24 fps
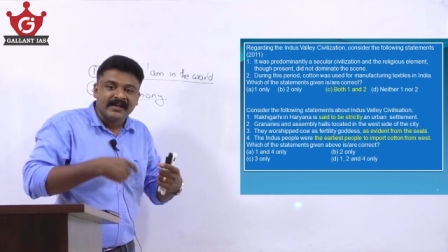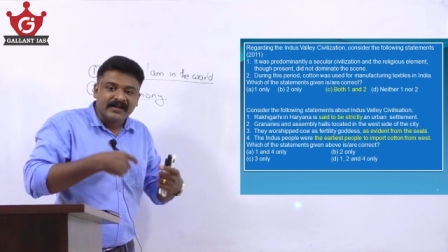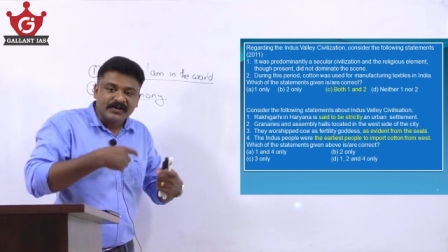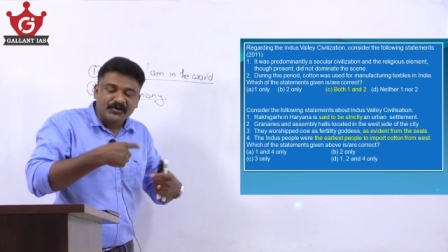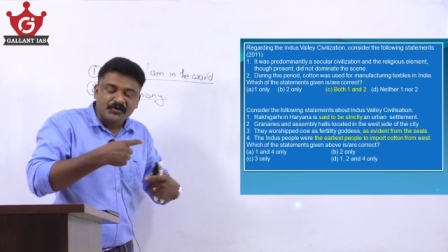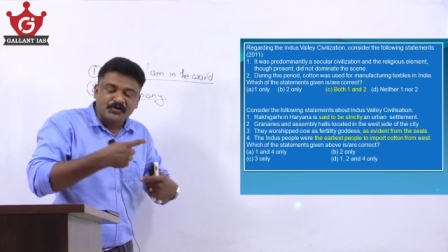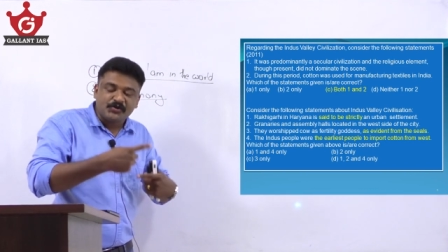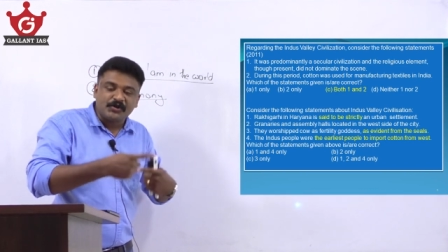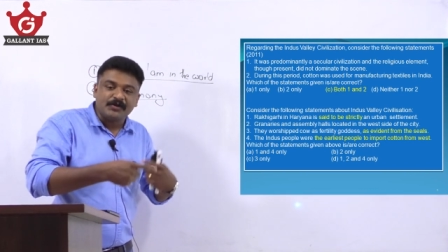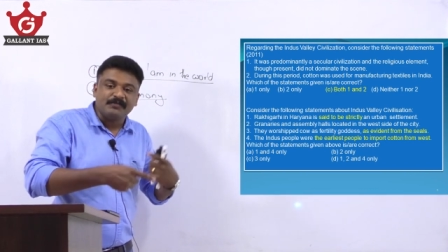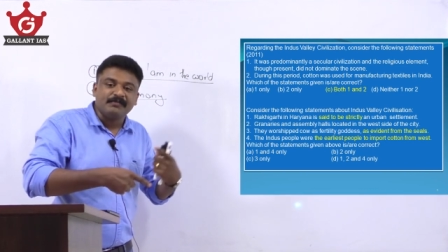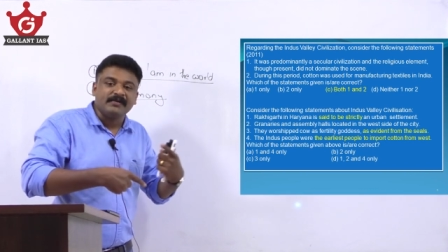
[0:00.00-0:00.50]

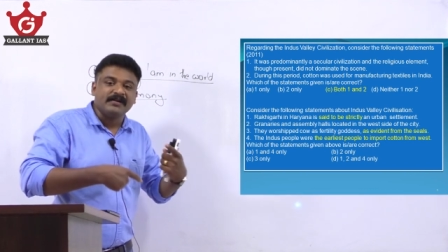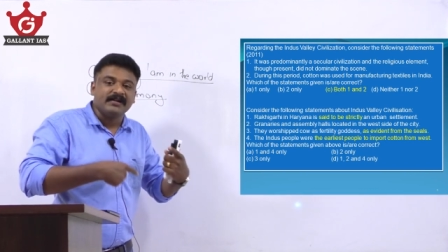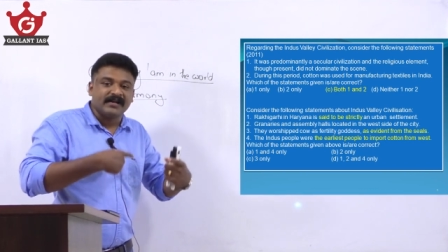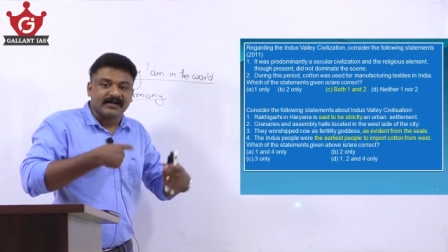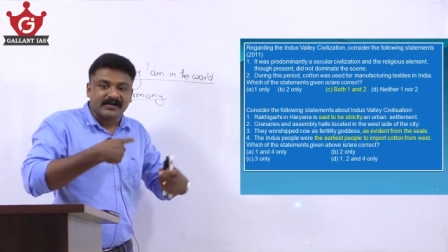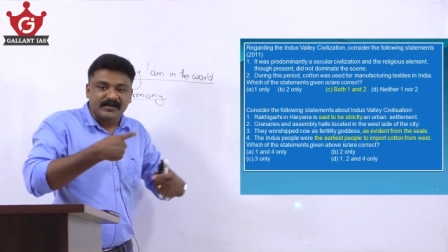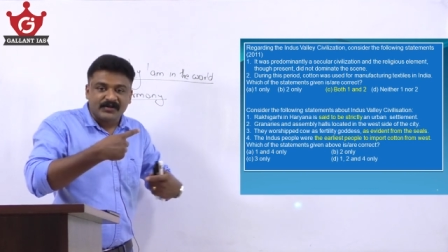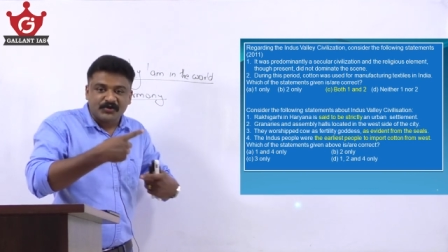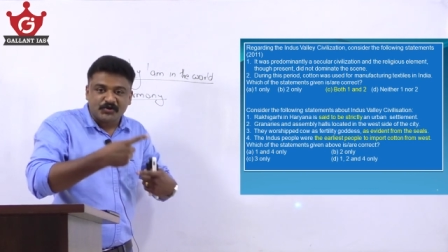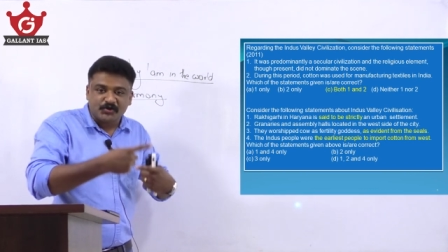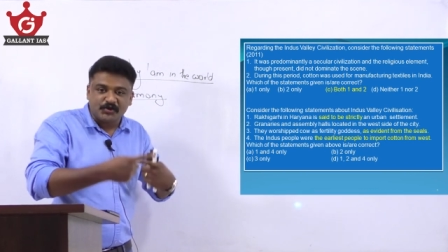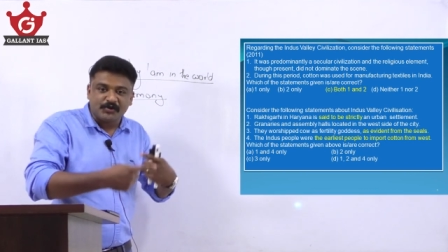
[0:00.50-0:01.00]

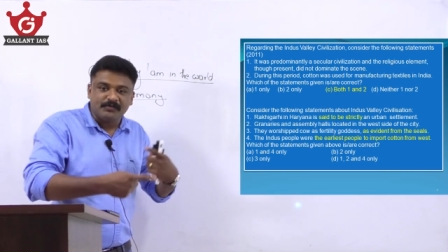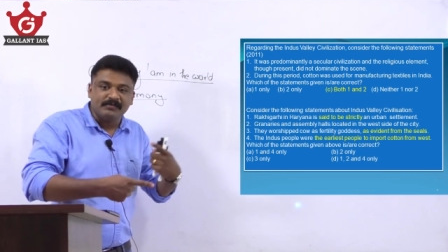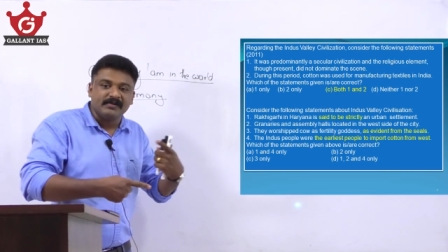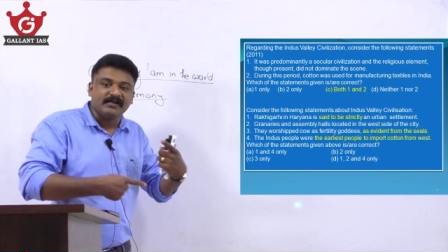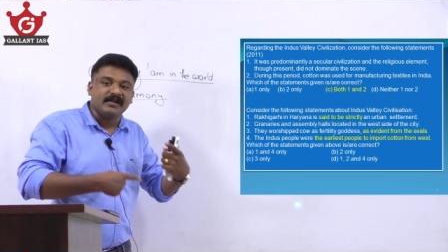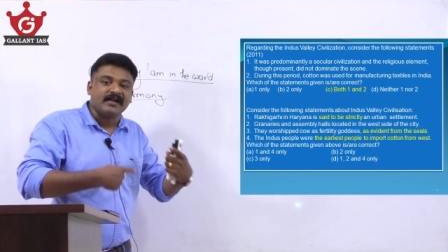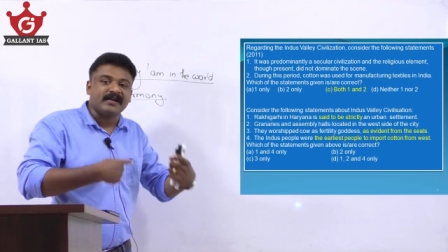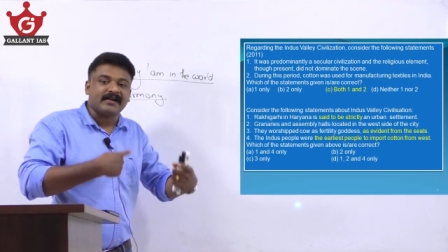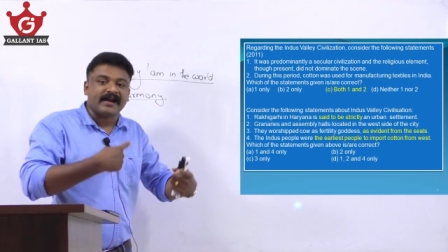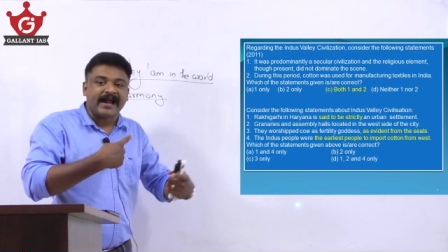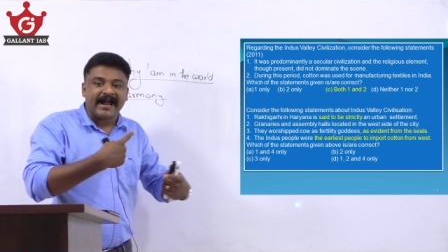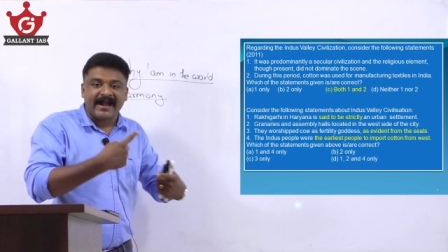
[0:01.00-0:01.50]
similar
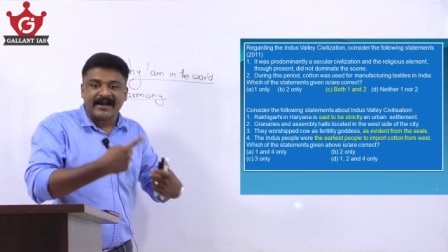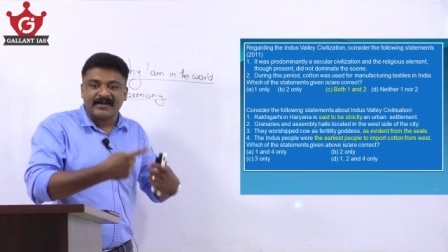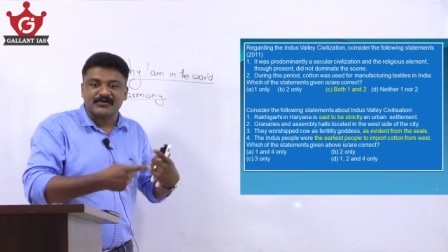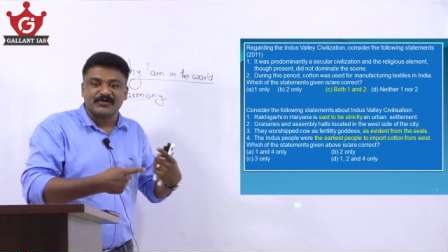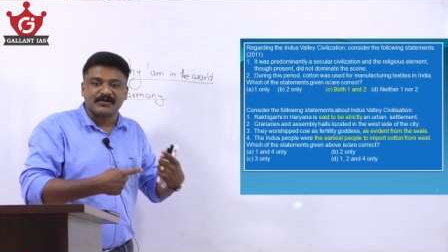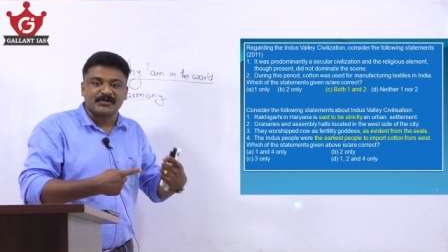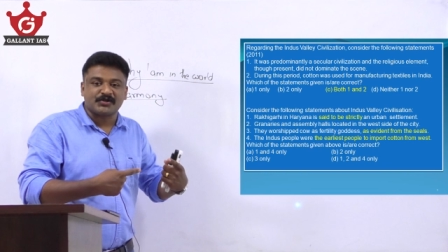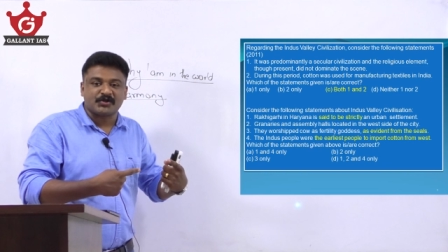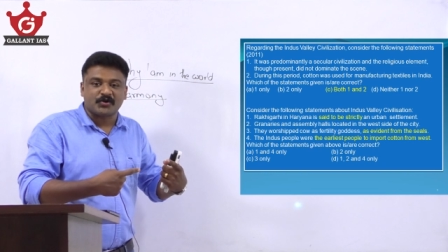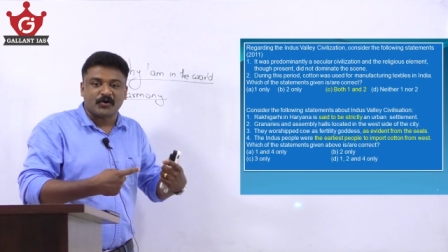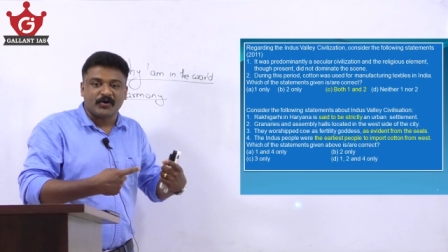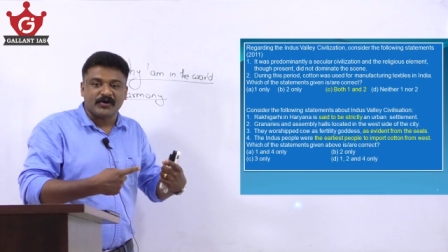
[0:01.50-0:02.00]
similar
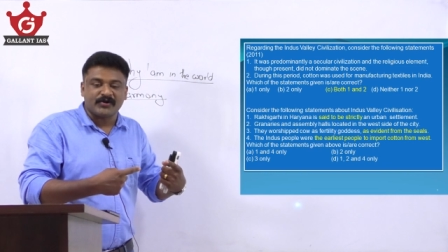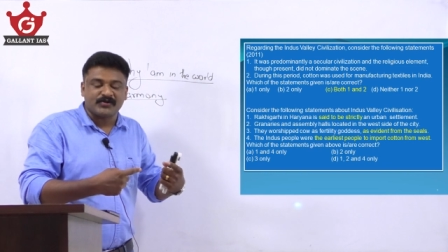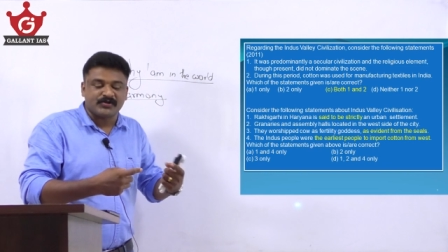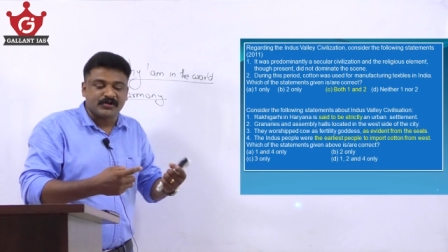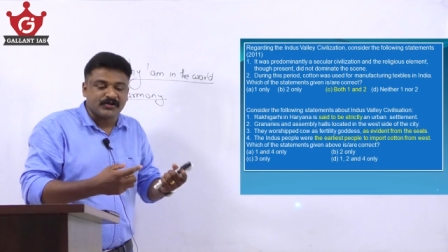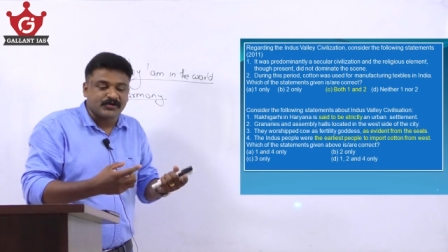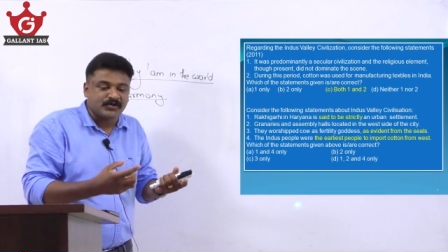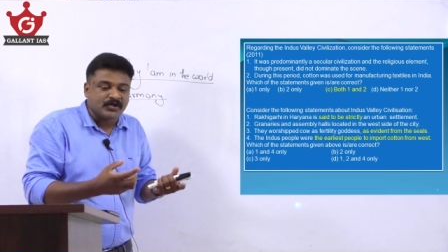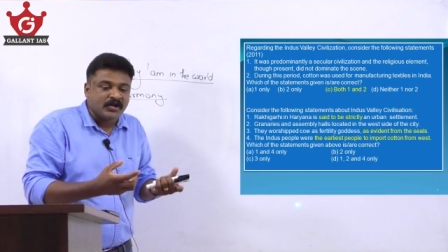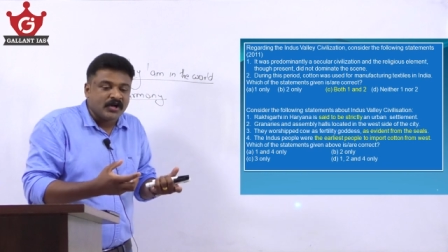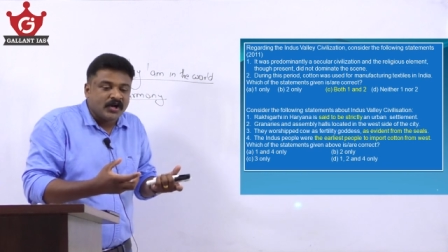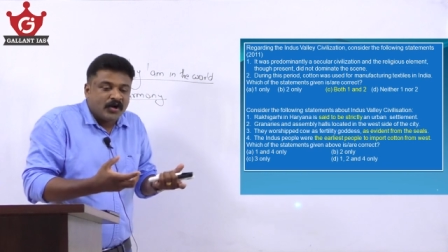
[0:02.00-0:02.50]
answer
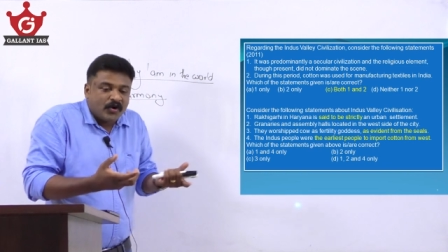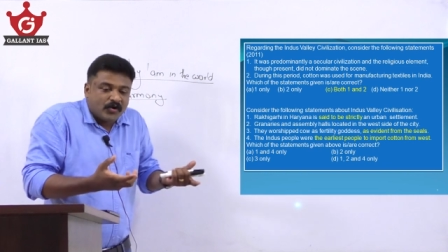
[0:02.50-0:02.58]
choices